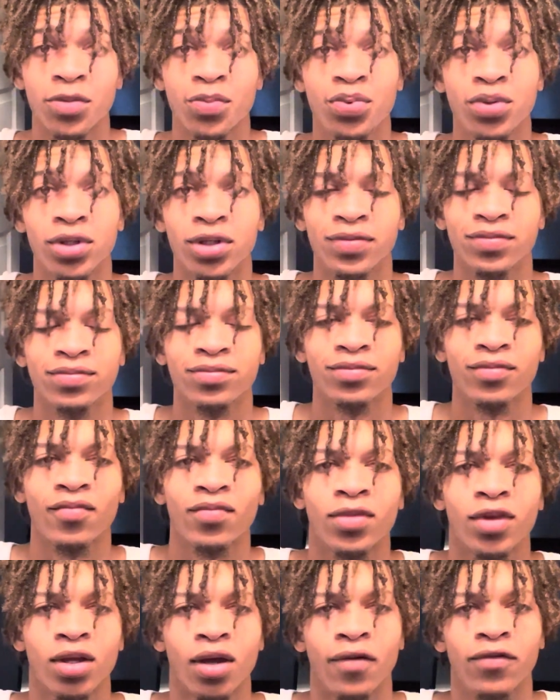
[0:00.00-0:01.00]
put,
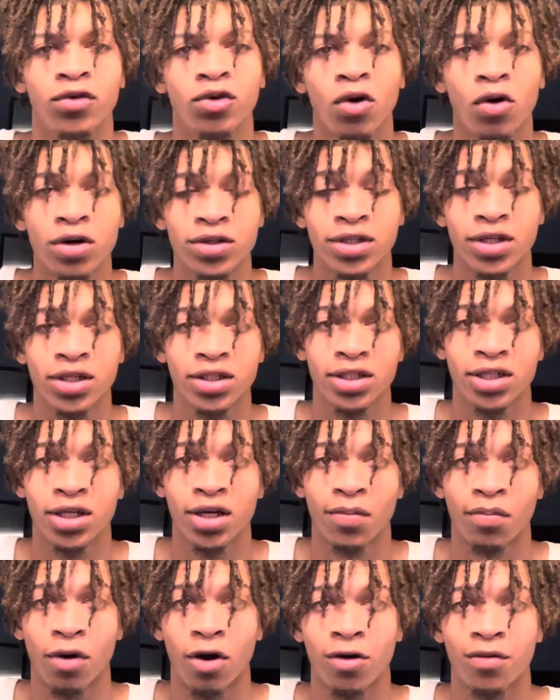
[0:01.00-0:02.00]
if you're going to the
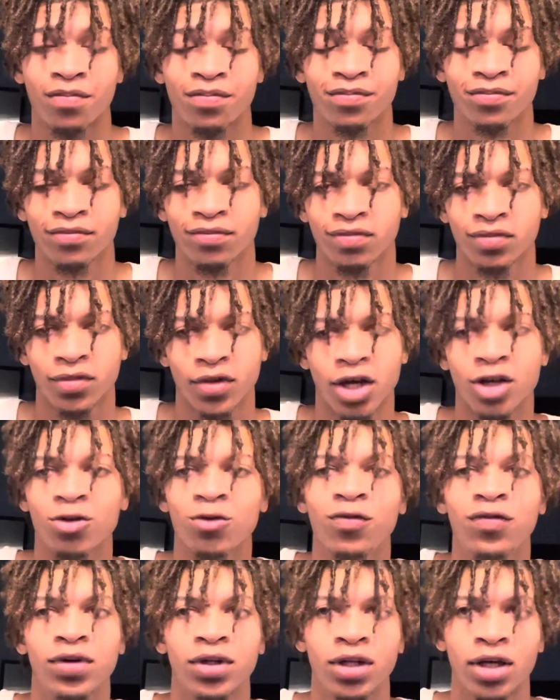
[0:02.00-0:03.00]
gym, bro, and you
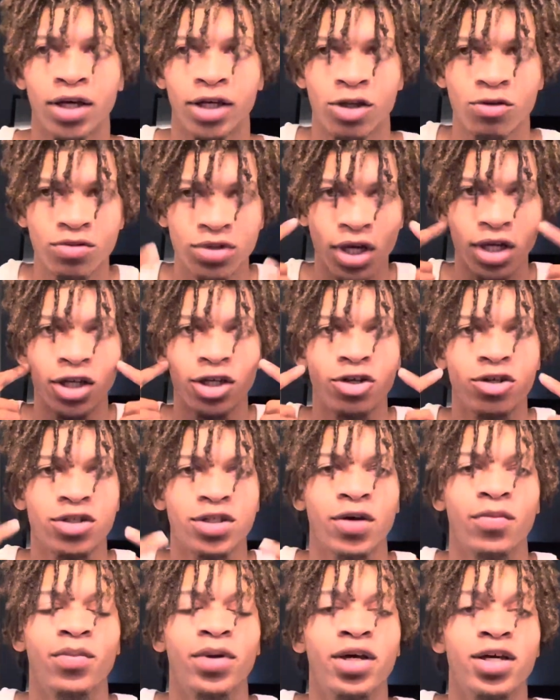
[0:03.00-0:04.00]
feel, and you telling
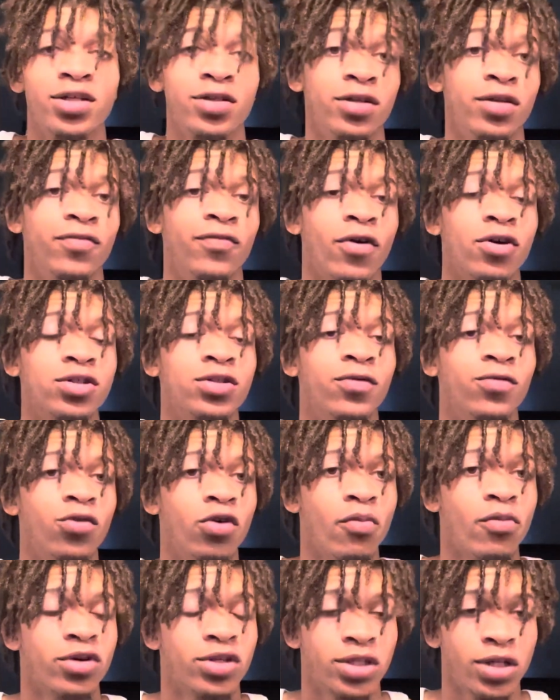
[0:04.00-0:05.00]
yourself, because first and
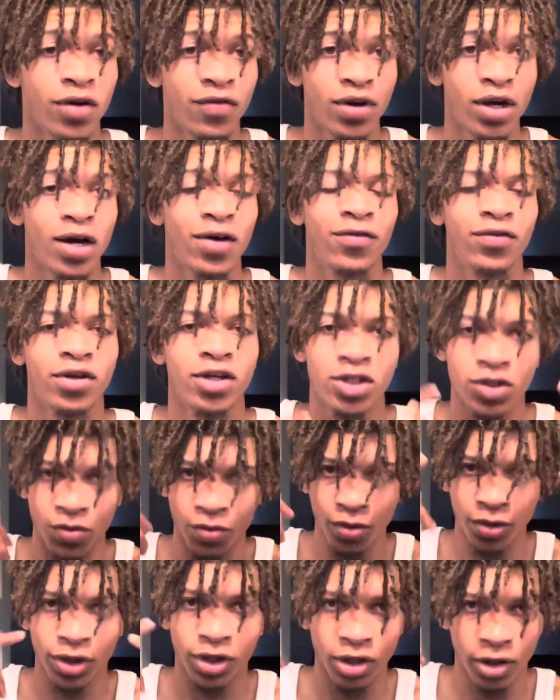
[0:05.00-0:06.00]
foremost, self-confidence
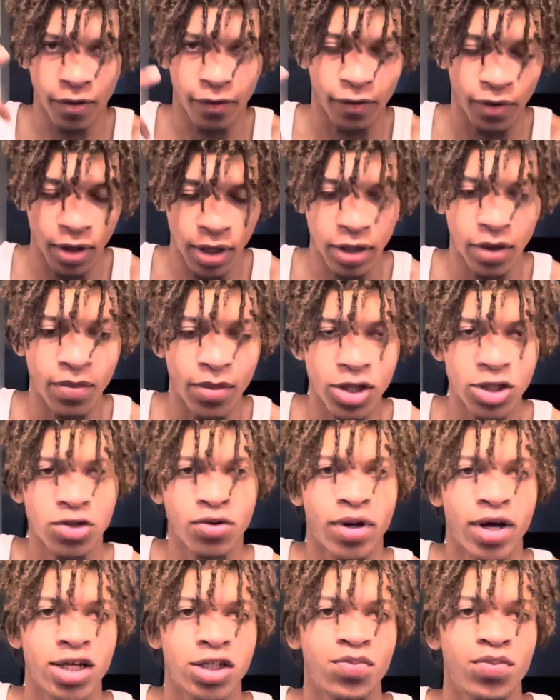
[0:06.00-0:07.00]
within the, in the mental
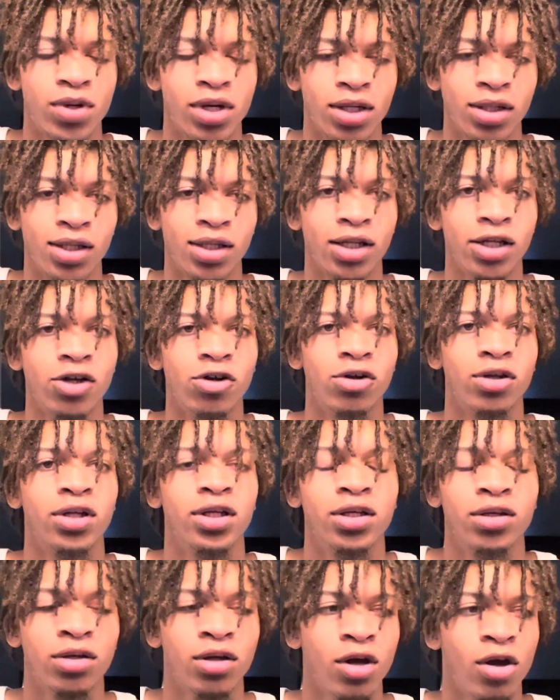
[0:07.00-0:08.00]
aspect,
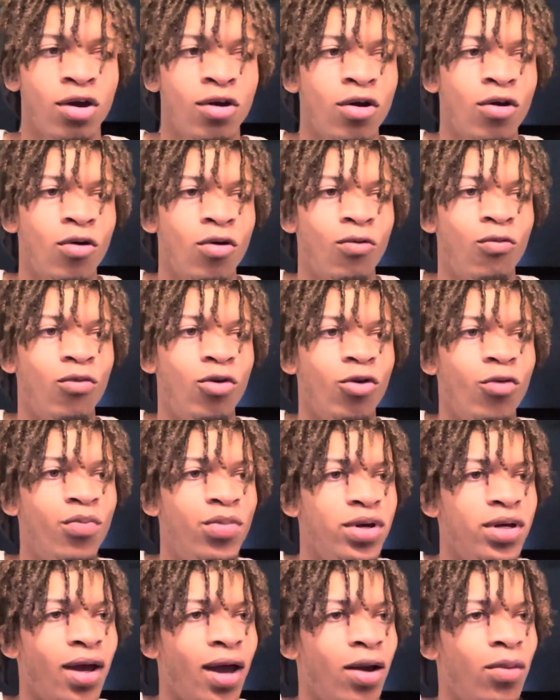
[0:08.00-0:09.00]
literally, will
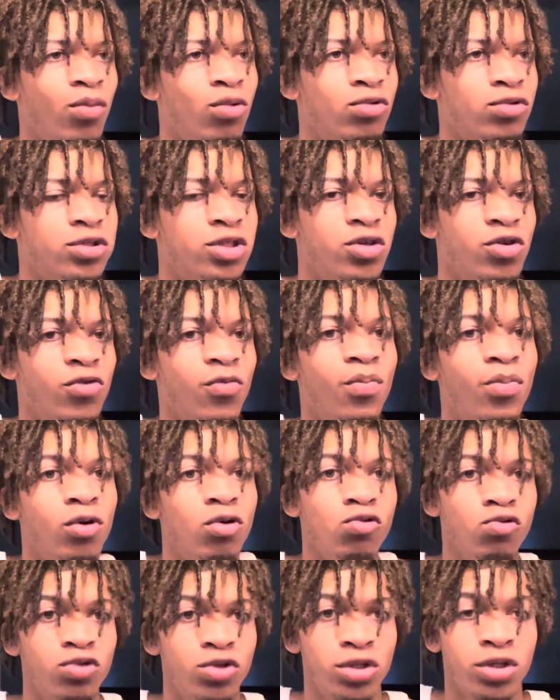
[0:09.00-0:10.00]
be able to
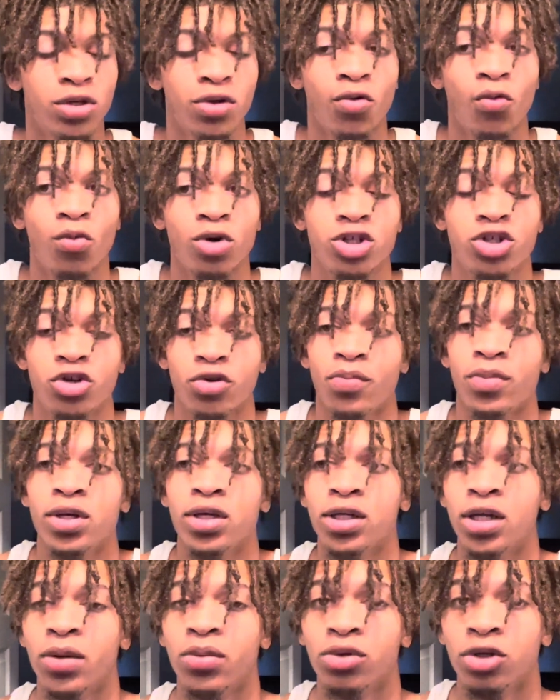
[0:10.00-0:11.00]
boost what you're
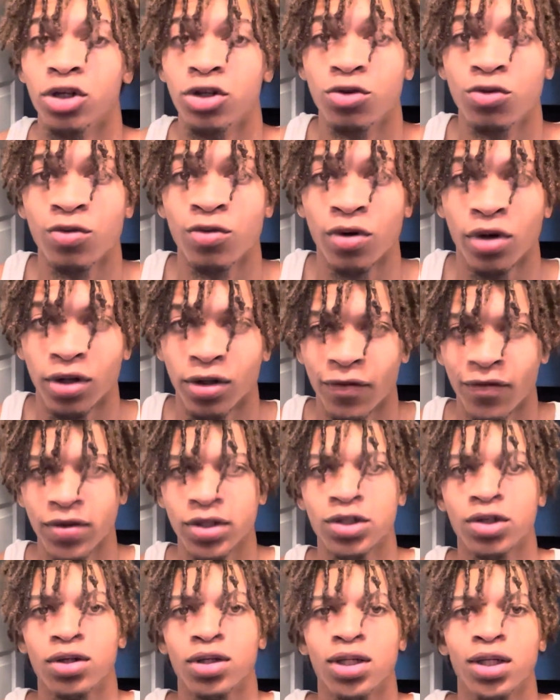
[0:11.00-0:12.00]
being able to do on the
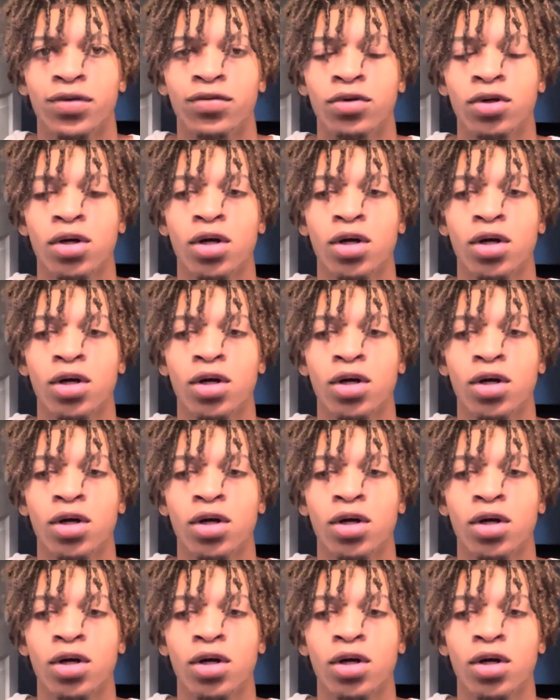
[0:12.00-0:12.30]
physical level.